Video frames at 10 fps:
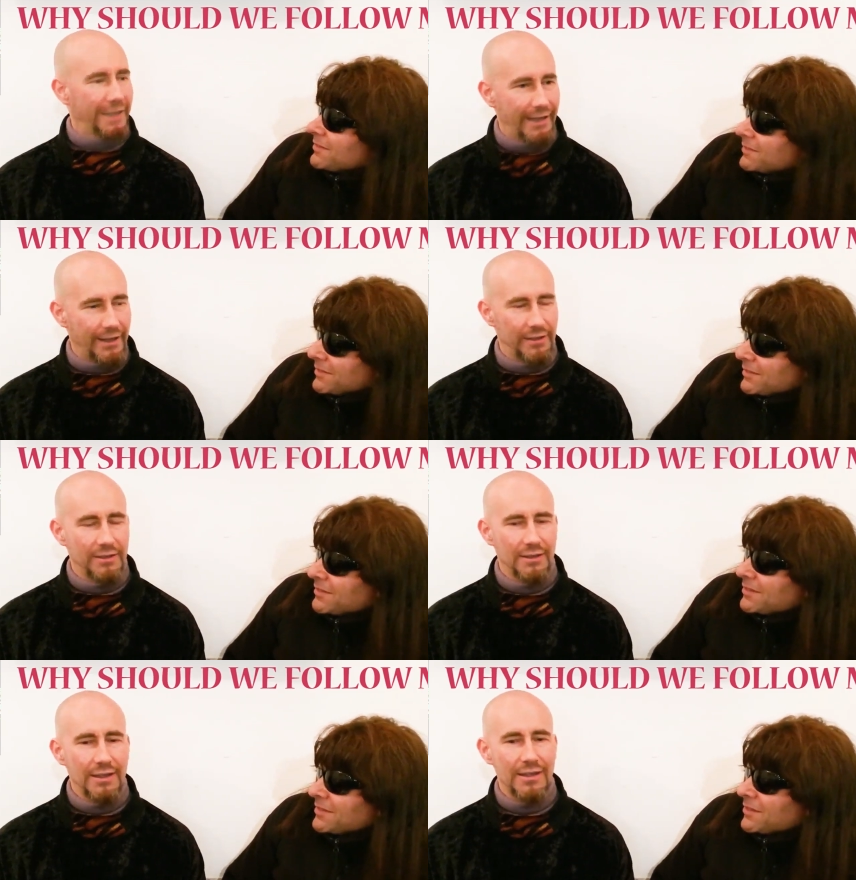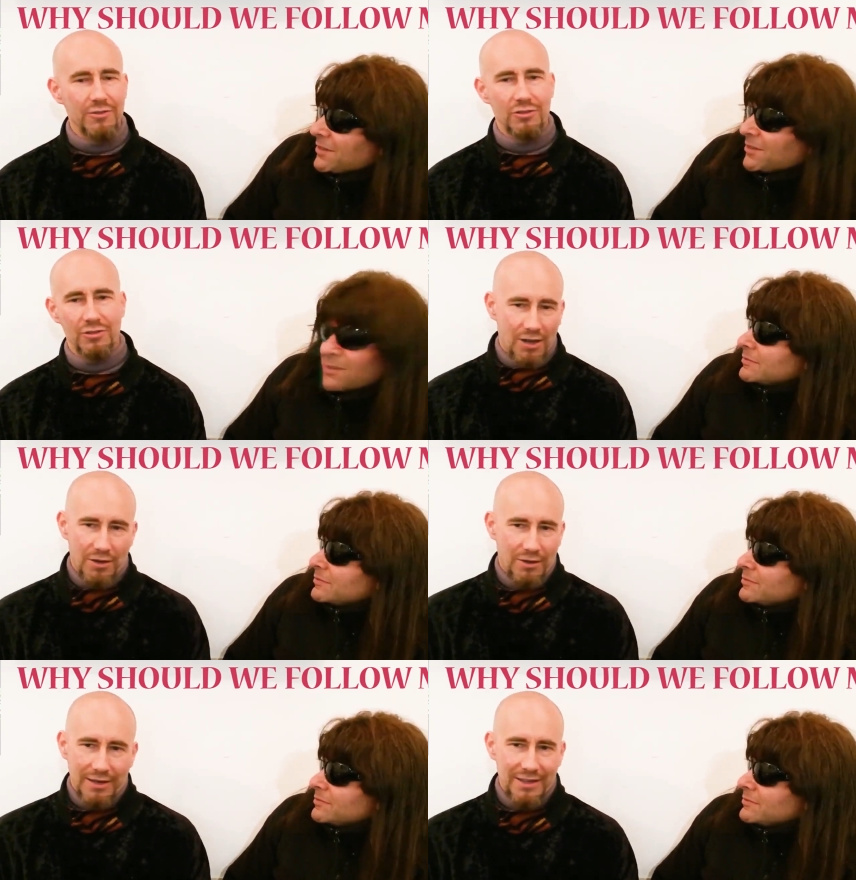Speaker 1: our gig, it's you
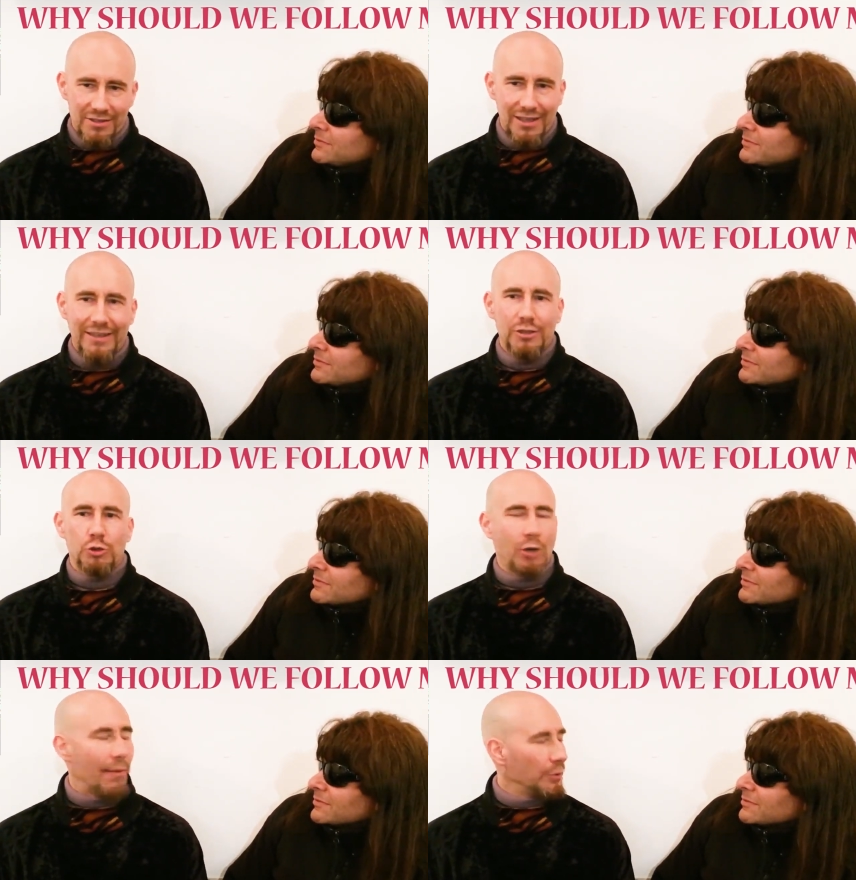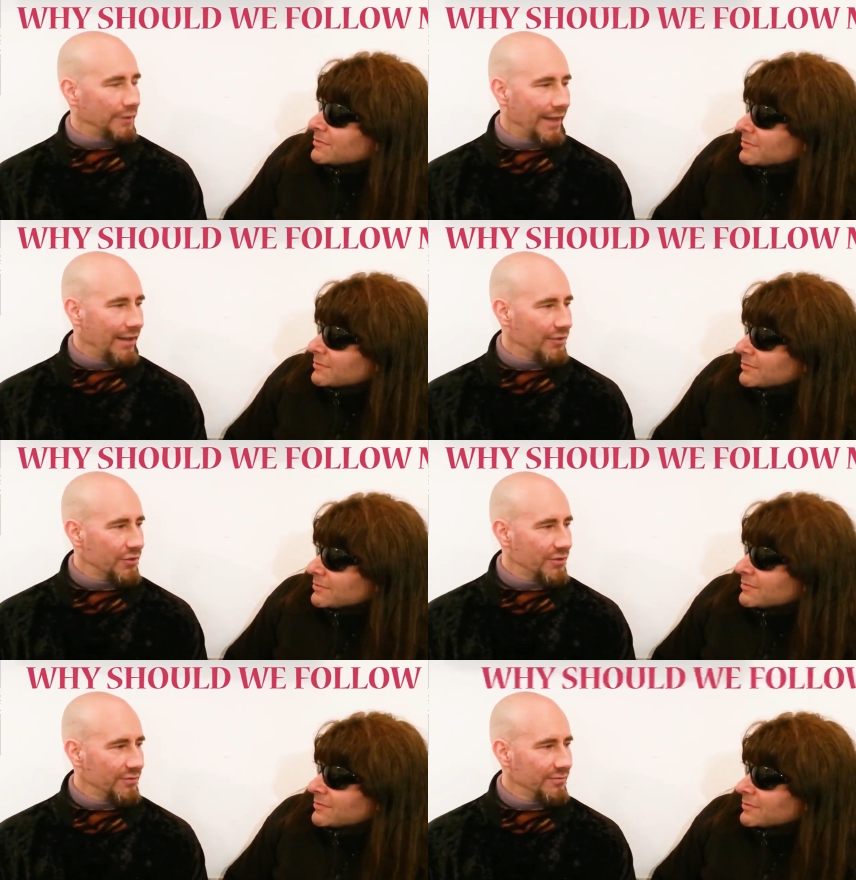know, it's like a tribal
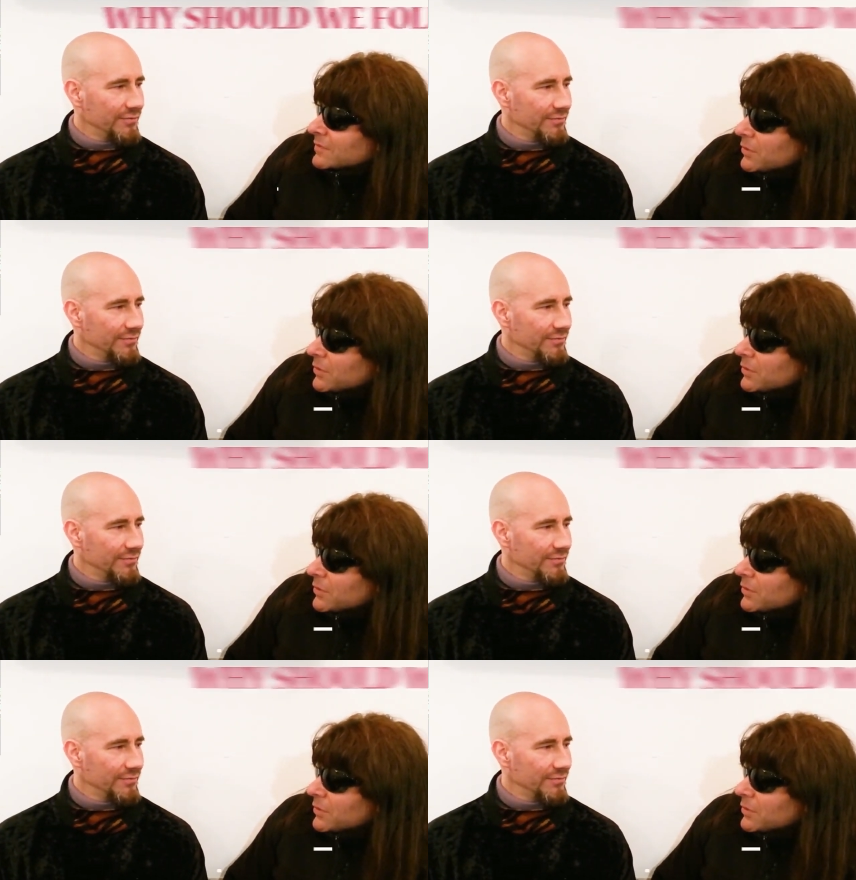dance.